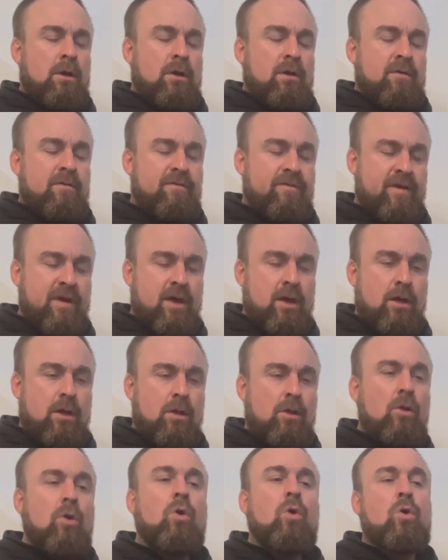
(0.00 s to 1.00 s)

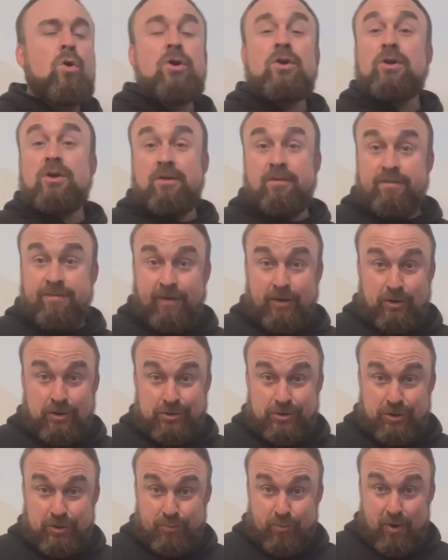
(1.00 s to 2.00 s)
feel, or you can
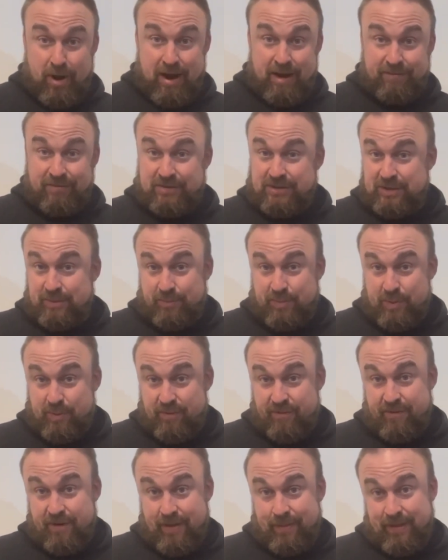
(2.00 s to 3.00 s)
focus on the breath. Some
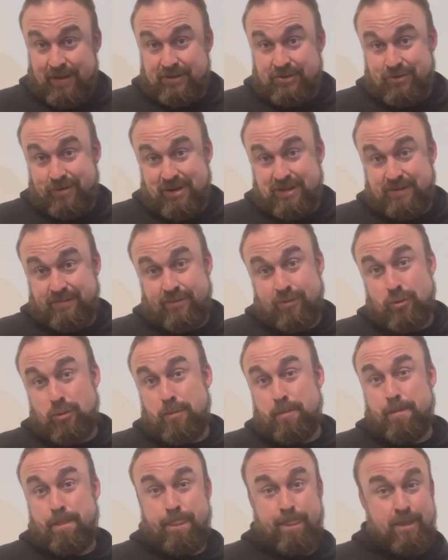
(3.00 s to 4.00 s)
people find that
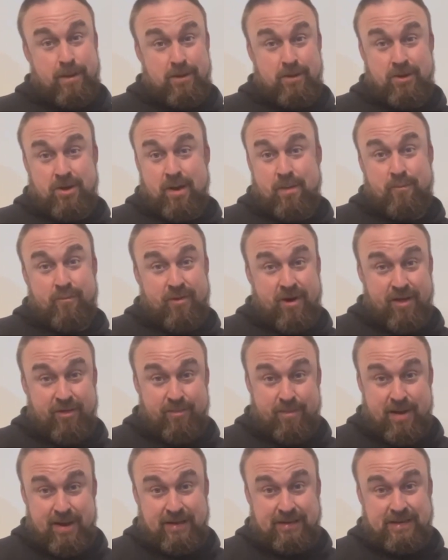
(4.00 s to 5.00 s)
stressful. Look up
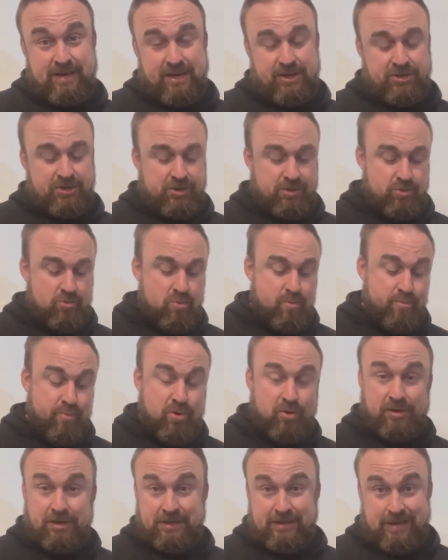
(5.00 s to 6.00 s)
breath meditation or
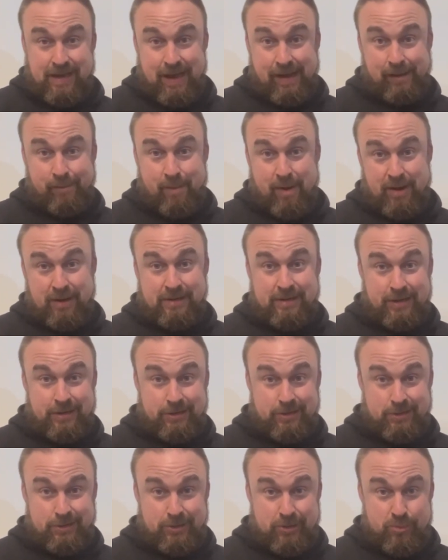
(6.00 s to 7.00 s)
body scanning
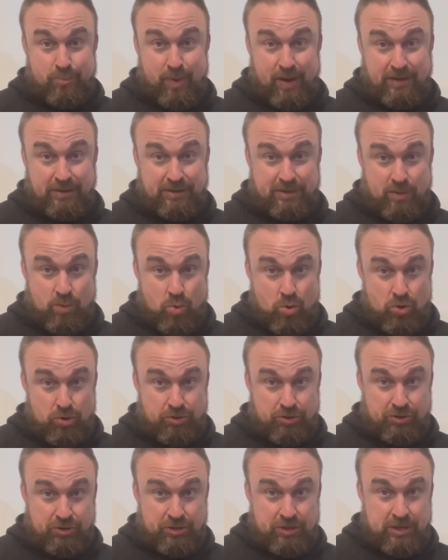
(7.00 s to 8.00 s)
meditation, two basic
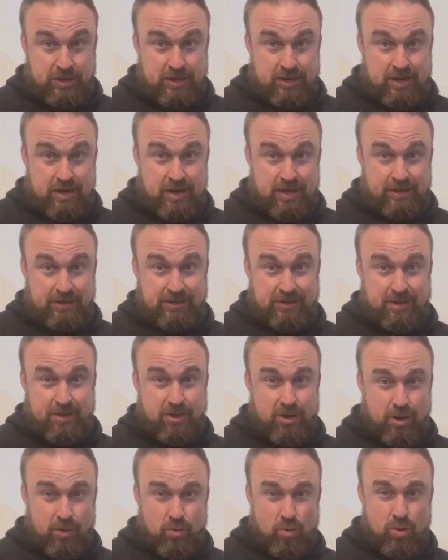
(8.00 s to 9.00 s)
ones. There's a
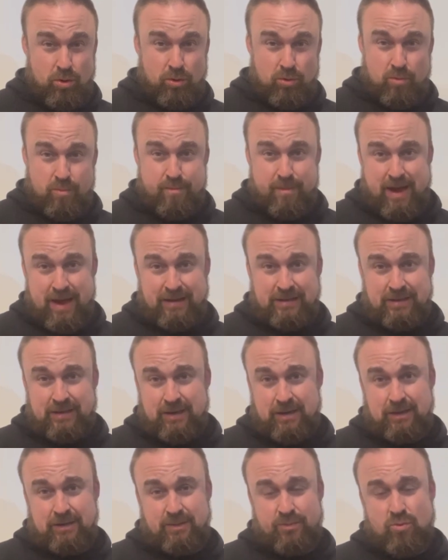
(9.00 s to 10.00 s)
third one called
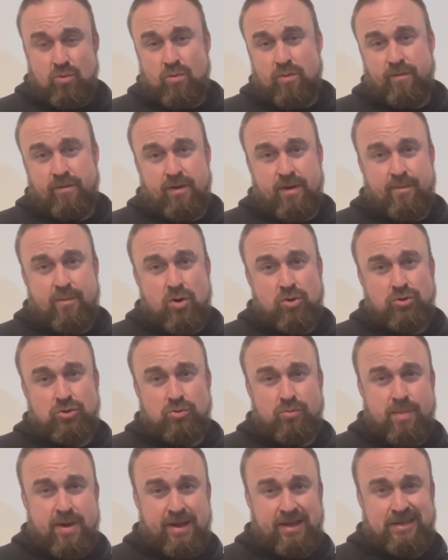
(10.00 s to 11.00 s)
metta. It's more of an
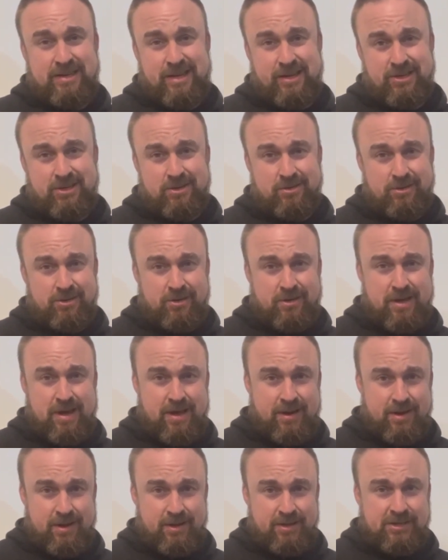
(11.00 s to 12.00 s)
emotional meditation. I'll do
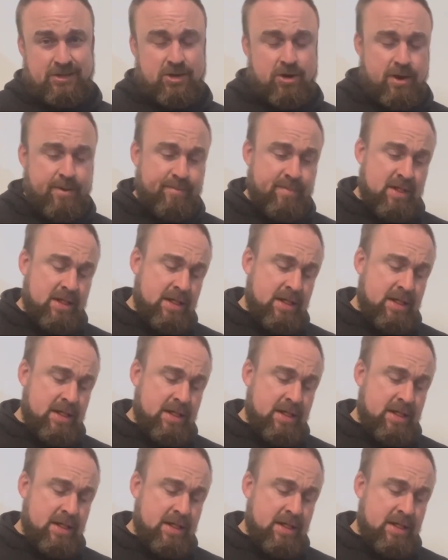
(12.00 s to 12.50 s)
that another time.